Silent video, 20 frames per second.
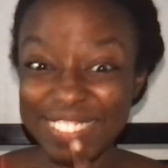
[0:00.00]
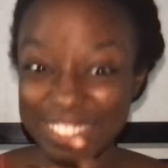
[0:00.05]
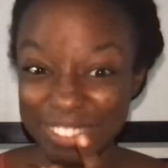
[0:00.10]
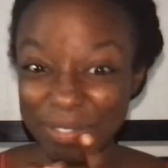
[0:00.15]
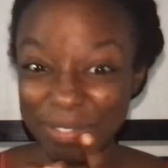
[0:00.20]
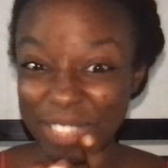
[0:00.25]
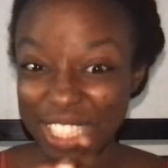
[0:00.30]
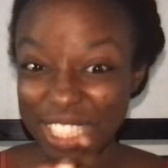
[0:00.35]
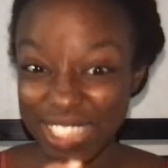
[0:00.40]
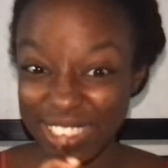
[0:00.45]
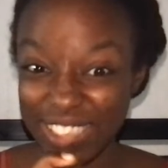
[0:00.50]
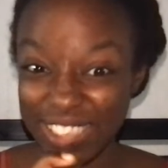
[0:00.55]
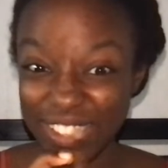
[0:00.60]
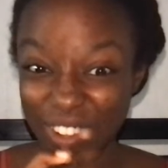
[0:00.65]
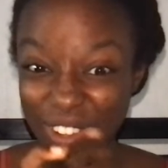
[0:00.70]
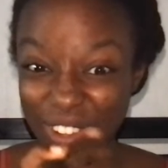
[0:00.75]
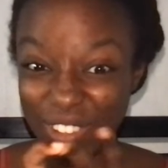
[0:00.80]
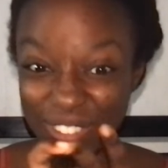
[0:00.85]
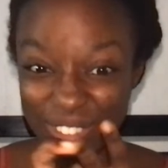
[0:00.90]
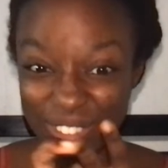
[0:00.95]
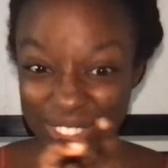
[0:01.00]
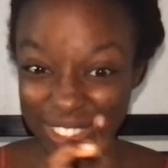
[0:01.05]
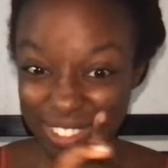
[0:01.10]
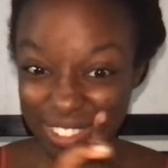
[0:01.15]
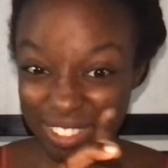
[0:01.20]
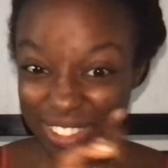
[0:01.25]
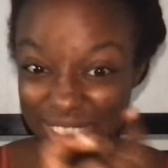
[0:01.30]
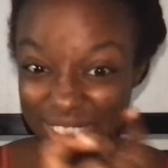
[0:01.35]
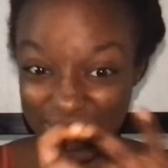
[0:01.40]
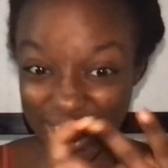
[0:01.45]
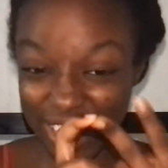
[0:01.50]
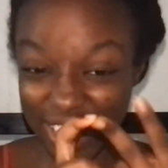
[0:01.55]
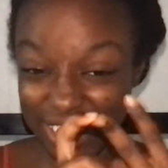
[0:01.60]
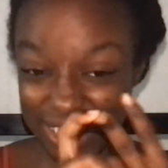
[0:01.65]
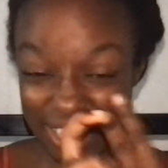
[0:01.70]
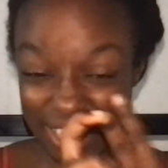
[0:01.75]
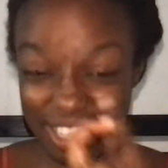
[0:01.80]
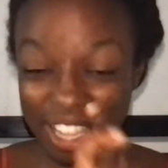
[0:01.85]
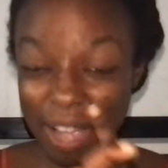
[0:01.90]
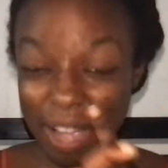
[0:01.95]
Being called, God
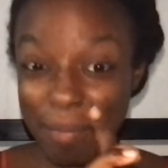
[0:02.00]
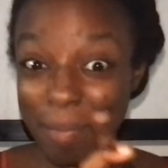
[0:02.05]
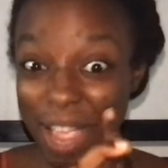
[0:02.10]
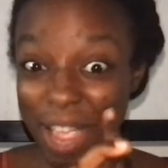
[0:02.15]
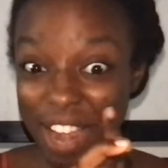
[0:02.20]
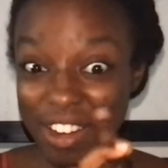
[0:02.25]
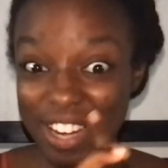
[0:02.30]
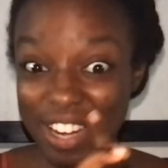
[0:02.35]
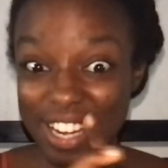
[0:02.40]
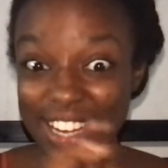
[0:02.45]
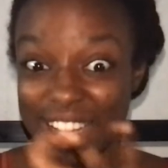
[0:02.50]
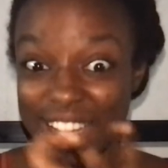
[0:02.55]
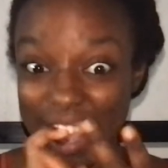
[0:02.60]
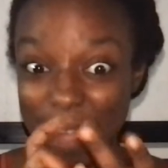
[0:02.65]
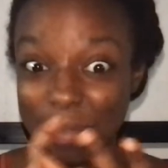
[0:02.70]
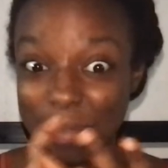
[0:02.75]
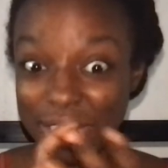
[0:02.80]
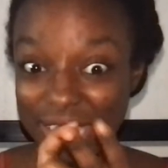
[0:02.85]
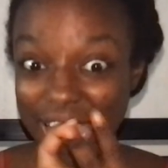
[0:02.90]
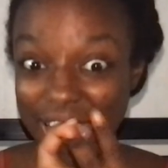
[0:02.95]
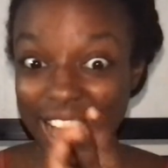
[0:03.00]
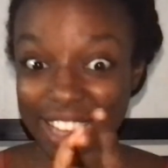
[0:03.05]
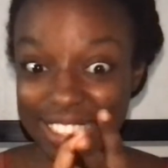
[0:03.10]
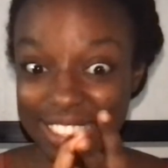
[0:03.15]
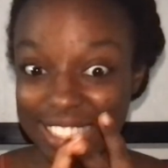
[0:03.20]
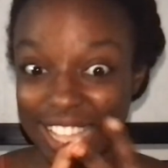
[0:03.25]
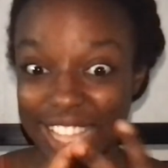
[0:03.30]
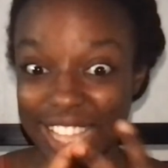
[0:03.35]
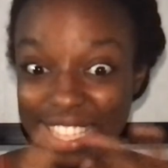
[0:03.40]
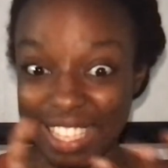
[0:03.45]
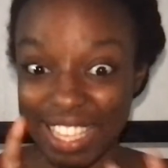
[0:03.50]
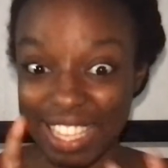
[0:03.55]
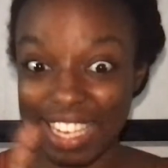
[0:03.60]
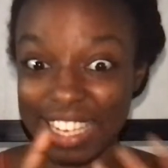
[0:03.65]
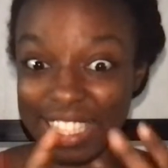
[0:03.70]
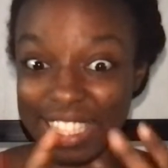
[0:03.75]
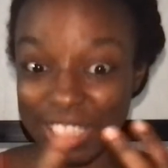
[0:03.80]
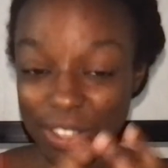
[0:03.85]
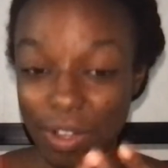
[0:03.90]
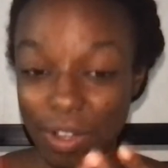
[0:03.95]
saying I'm married and I must act like it,
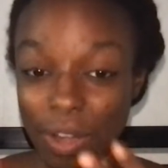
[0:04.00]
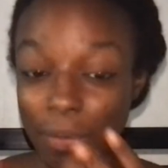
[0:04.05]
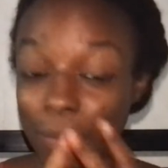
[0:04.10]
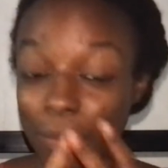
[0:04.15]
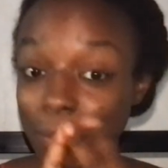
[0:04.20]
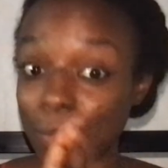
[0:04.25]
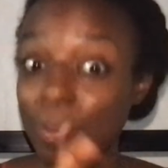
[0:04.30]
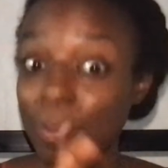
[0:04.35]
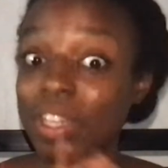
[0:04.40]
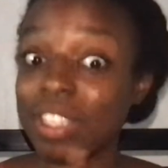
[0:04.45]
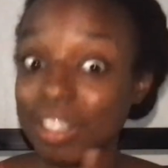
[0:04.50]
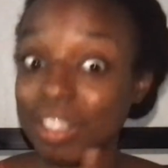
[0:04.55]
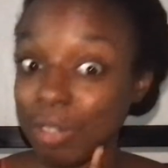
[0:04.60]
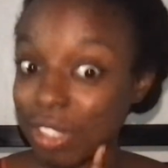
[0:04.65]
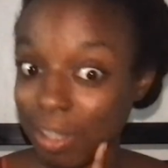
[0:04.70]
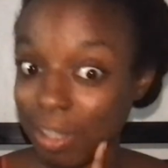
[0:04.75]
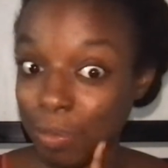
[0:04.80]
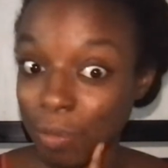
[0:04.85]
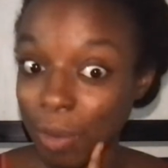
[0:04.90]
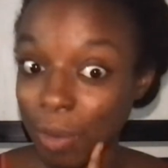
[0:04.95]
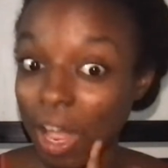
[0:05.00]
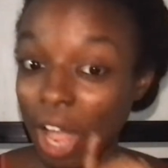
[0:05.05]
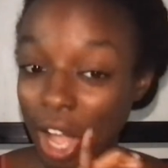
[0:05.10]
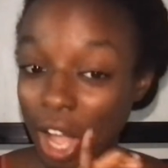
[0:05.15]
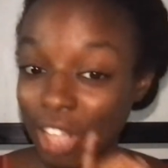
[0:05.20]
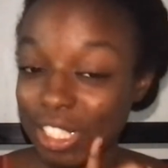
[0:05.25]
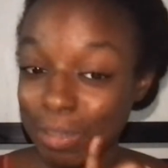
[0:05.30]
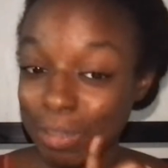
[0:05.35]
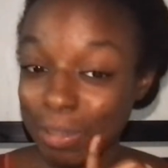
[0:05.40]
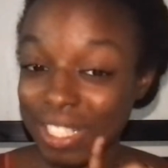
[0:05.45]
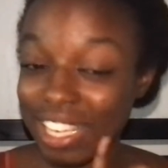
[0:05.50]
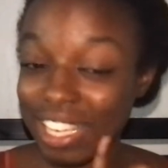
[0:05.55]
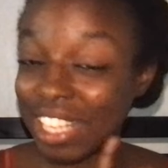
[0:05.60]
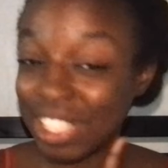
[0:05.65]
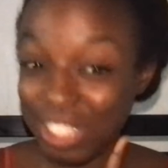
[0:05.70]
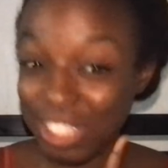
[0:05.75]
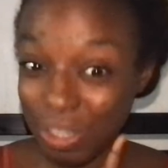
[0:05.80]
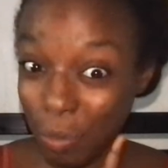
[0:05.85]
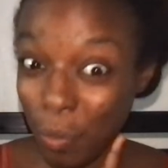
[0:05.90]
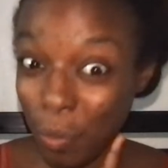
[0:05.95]
and so on, with a husband that
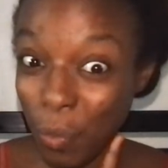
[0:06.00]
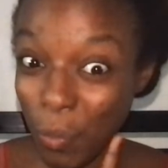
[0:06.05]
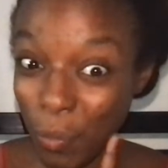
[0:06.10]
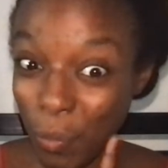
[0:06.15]
doesn't.